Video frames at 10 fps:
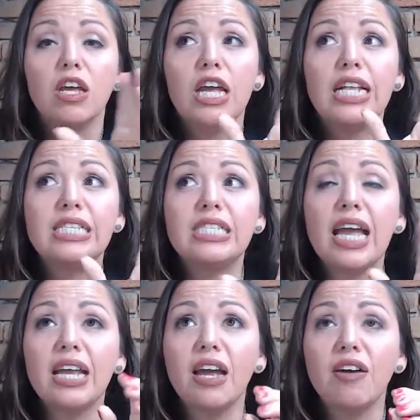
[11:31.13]

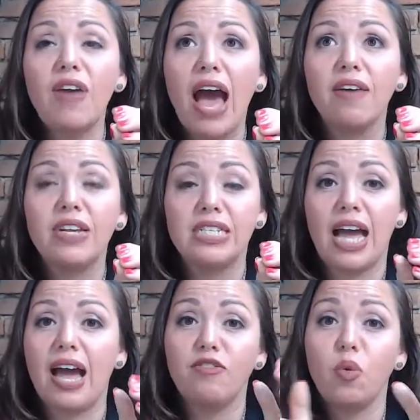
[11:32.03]
Instead of having to
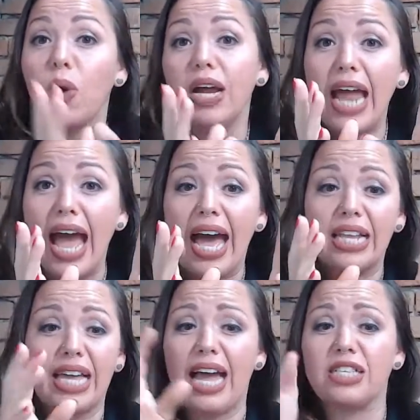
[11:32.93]
have one ad
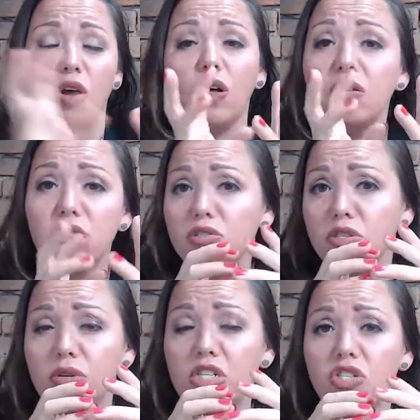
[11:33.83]
that has all of those
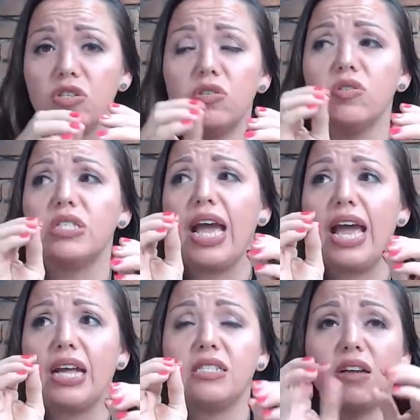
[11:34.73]
3 shoes
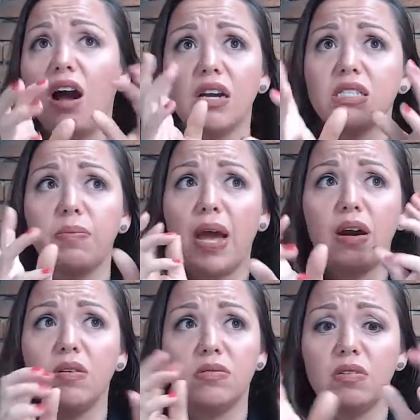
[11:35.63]
and talks
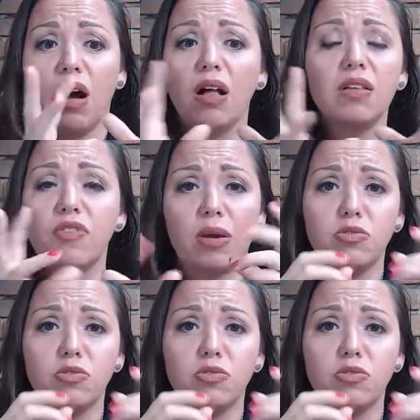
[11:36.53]
about all of them,